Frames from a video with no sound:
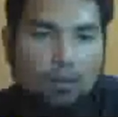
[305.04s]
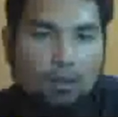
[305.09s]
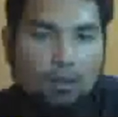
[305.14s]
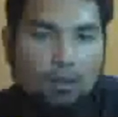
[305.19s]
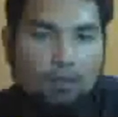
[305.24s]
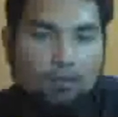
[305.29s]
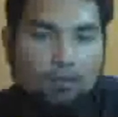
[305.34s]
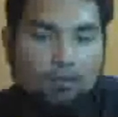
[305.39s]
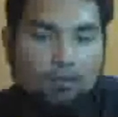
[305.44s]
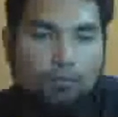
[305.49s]

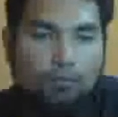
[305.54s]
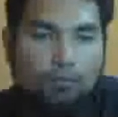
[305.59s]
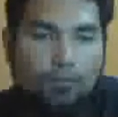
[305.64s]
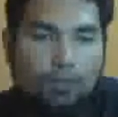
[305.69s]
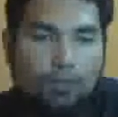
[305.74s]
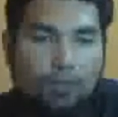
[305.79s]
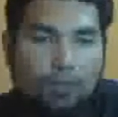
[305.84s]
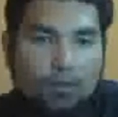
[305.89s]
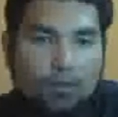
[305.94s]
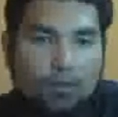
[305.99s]
an
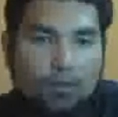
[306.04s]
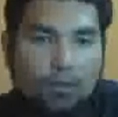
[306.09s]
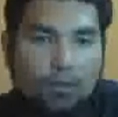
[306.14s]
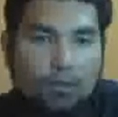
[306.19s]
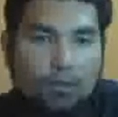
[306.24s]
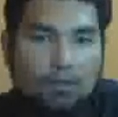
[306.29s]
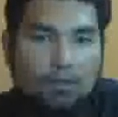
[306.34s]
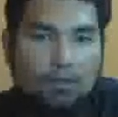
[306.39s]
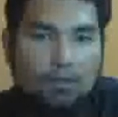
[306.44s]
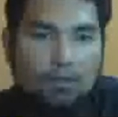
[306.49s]

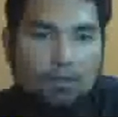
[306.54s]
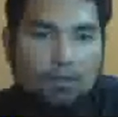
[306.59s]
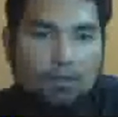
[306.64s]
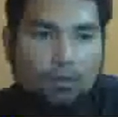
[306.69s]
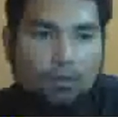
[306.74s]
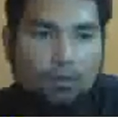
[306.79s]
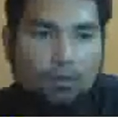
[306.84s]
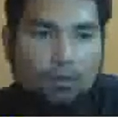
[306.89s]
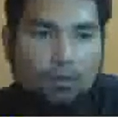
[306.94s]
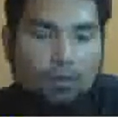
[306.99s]
slanting stroke